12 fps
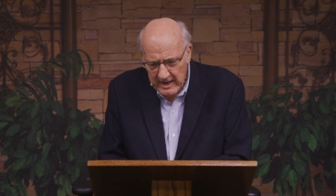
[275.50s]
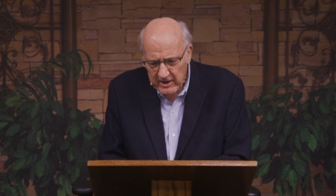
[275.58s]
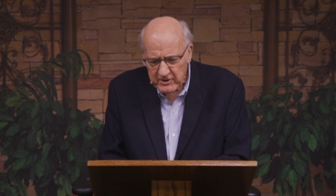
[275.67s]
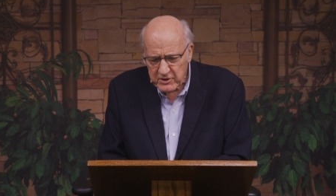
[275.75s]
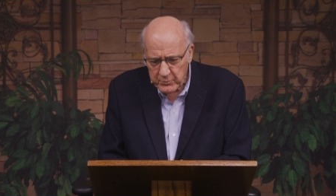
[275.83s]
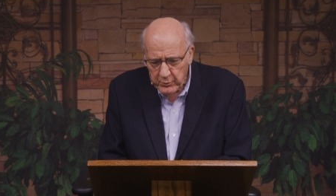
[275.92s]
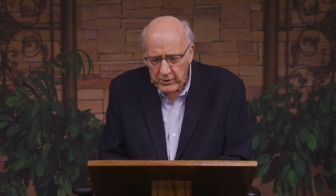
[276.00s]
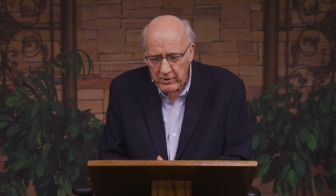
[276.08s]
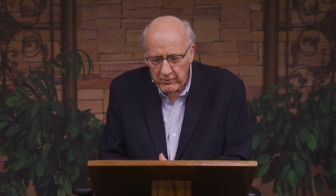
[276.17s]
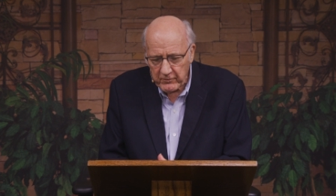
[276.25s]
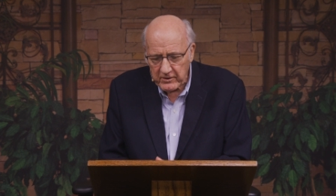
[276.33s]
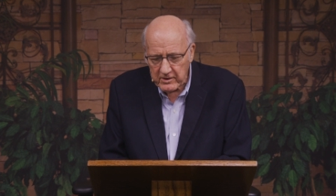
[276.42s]
how does
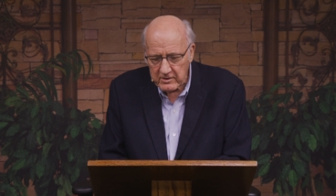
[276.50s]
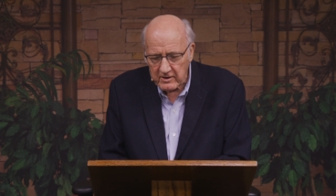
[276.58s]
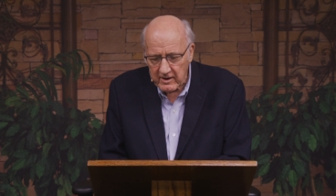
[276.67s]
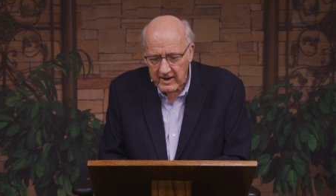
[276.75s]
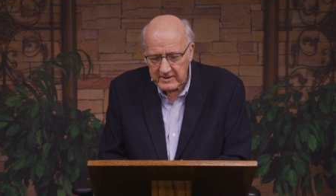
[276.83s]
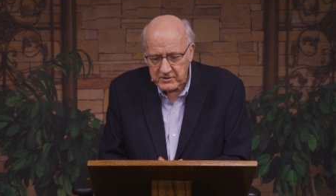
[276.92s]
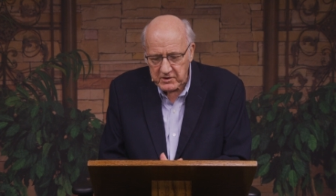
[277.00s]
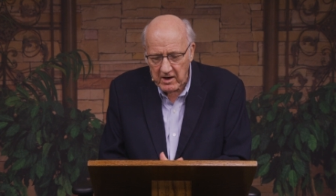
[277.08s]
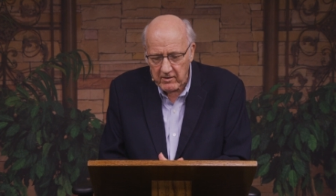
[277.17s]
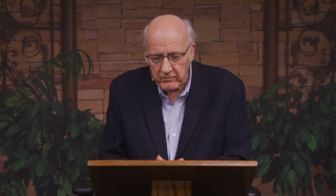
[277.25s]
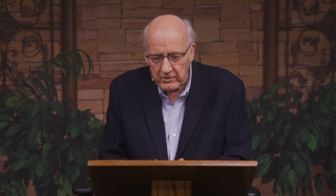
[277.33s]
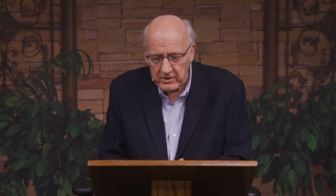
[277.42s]
prayer fit into God's
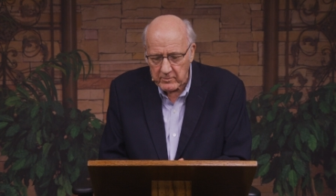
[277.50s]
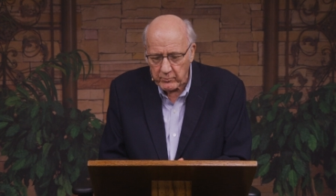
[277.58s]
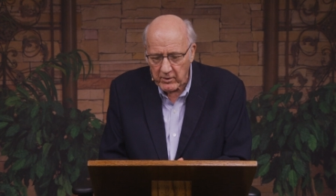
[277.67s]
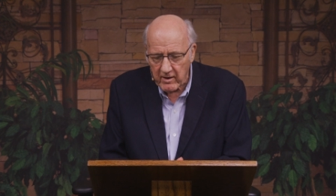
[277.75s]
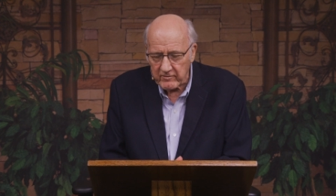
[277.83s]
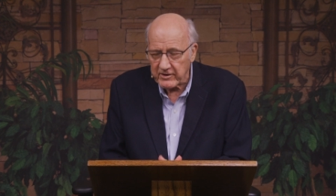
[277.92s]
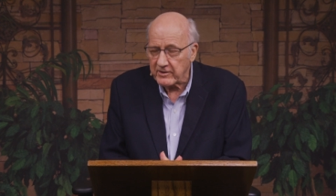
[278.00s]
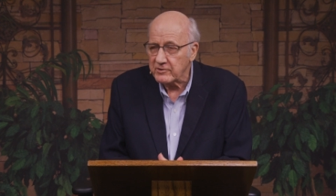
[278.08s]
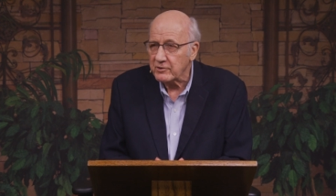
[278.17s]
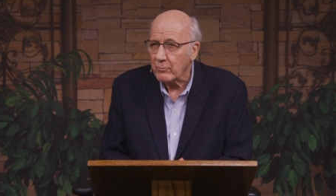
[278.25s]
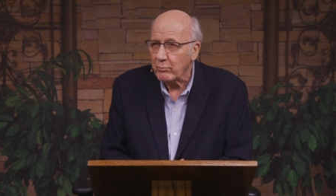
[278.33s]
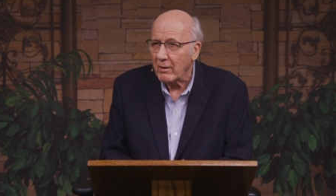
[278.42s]
sovereign and
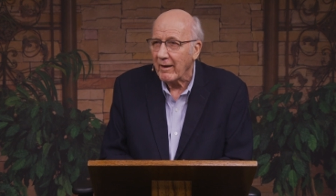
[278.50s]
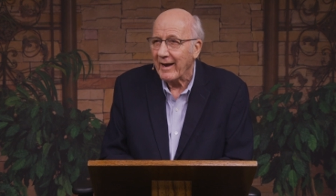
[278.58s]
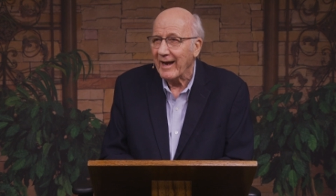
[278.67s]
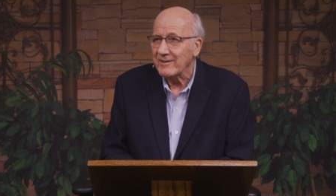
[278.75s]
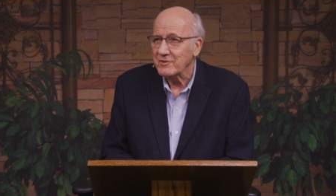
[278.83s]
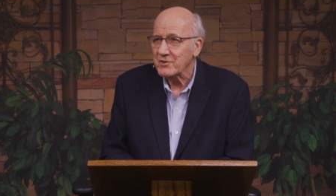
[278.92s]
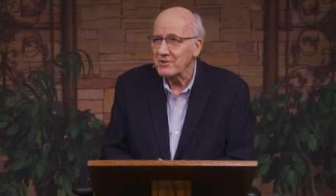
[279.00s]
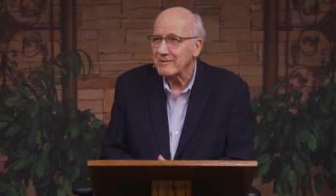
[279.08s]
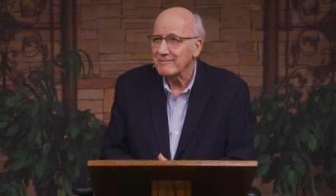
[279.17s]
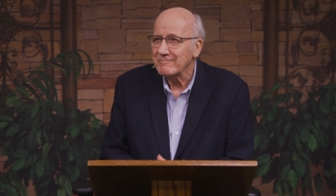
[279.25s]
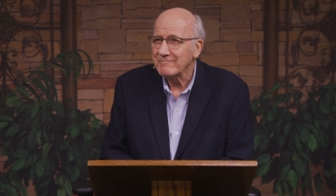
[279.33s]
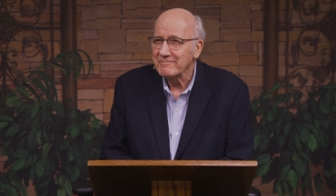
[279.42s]
providential plans?